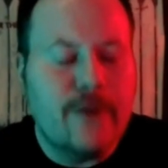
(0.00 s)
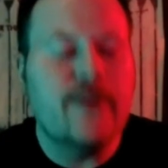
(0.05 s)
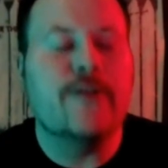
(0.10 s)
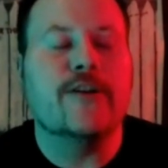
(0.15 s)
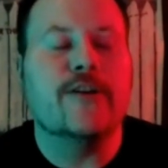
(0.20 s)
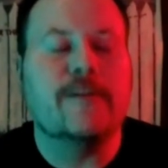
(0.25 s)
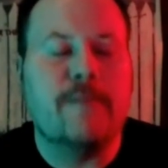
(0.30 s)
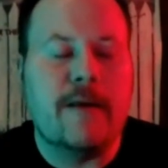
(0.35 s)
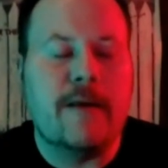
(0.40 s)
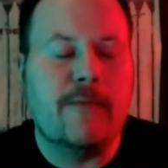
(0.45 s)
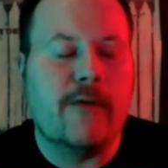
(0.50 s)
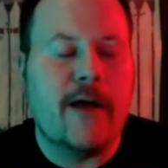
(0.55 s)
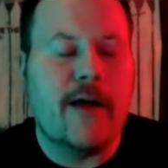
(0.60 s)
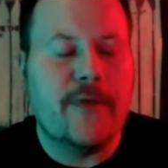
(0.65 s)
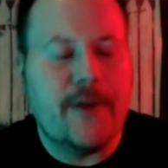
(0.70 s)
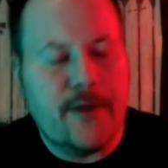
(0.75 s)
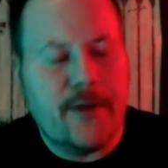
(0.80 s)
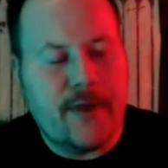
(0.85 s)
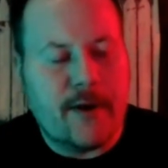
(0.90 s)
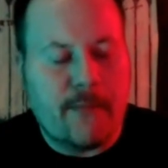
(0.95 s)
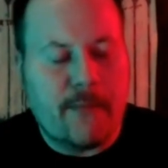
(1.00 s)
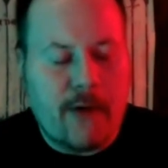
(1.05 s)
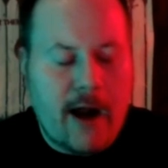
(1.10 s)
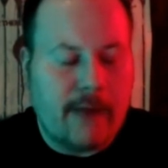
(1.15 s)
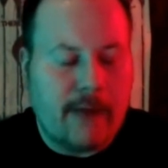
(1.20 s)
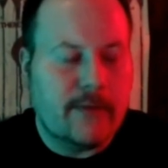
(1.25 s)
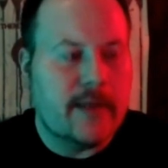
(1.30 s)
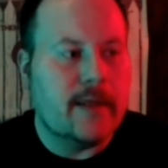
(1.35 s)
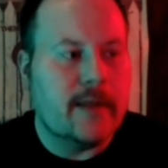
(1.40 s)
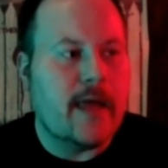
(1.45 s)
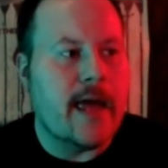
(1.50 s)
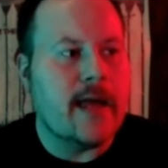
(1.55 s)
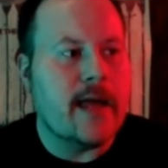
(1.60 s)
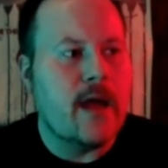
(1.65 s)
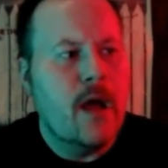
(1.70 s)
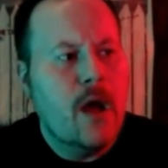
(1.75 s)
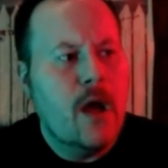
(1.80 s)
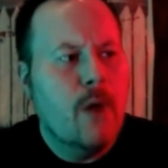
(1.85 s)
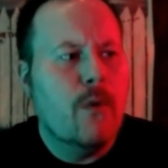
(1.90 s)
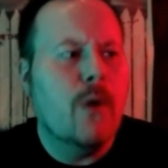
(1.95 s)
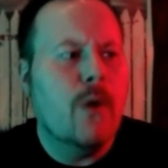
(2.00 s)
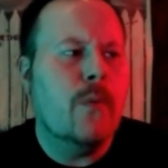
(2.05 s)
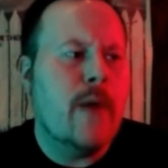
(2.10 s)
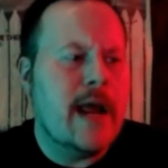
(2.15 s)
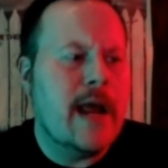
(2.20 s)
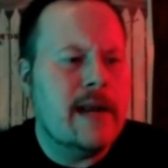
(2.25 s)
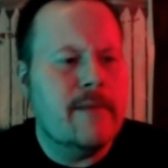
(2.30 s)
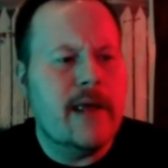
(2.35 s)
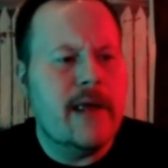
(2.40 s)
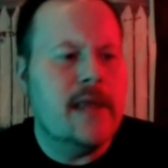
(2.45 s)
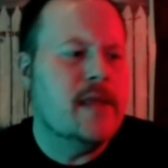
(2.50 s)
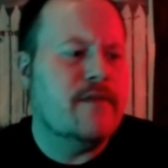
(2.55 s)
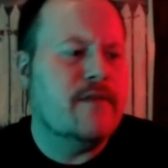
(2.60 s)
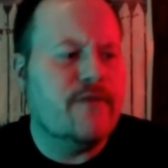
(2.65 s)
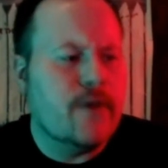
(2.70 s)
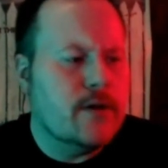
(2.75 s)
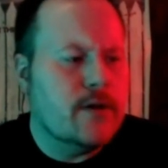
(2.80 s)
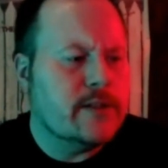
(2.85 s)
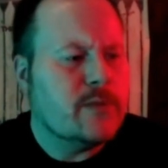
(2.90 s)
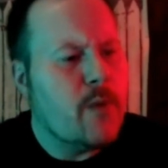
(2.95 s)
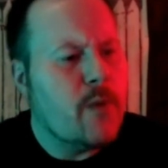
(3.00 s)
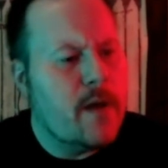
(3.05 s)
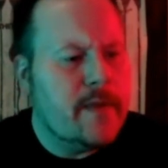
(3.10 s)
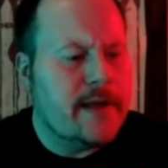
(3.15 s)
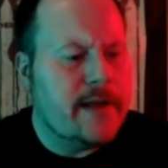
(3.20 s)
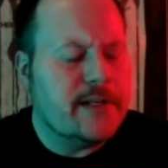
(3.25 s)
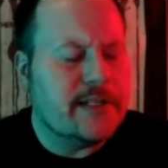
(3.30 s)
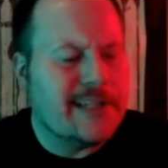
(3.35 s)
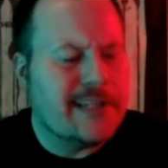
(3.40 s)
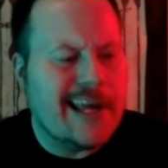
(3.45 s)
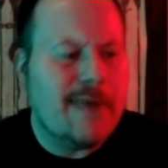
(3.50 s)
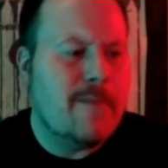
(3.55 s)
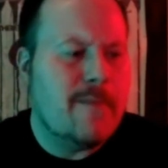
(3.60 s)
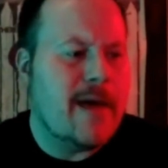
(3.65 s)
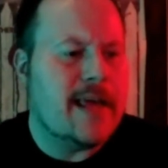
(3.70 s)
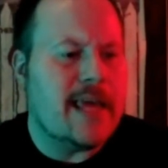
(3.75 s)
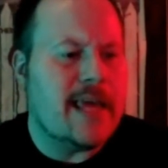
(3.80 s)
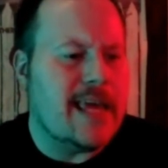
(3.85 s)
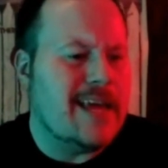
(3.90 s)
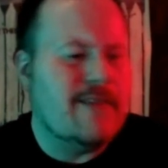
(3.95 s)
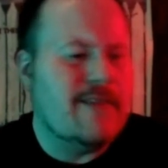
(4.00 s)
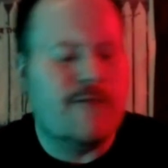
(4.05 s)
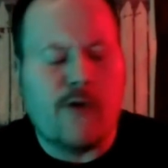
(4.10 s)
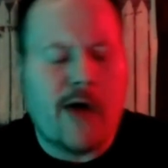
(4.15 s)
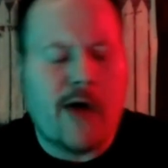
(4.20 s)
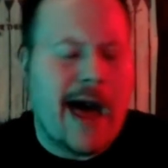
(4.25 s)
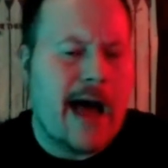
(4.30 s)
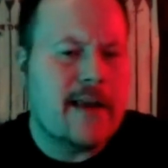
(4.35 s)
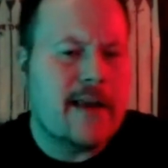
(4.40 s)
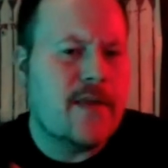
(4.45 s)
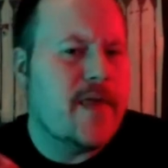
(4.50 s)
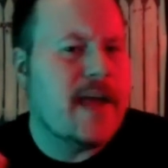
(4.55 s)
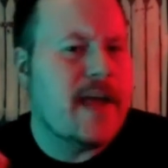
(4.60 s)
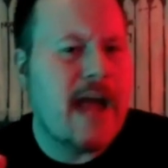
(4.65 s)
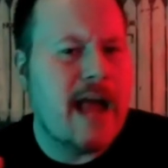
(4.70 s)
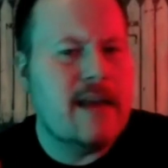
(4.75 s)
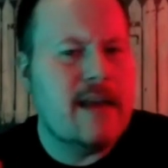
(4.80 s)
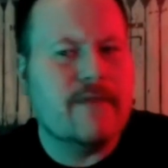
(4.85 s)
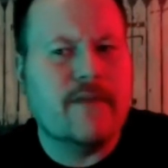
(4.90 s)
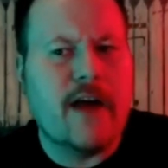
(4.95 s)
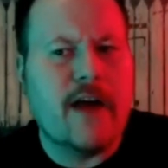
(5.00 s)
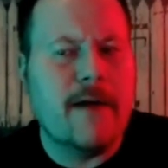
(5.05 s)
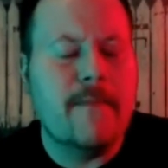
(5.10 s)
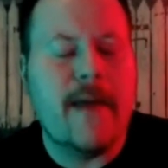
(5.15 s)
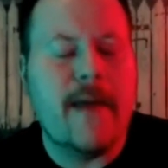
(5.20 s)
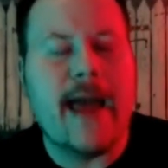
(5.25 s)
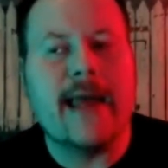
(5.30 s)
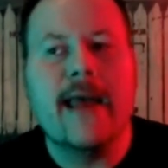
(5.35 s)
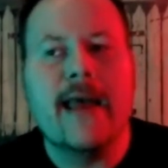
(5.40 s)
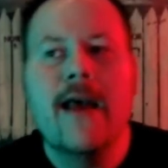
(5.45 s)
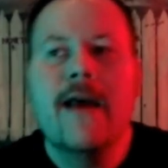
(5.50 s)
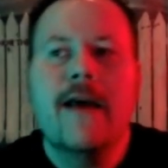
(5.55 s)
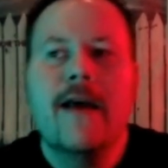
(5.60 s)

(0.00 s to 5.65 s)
that there's people out there that are probably like, well, wait a minute, in the first one, they just came back evil. How did they kind of come back?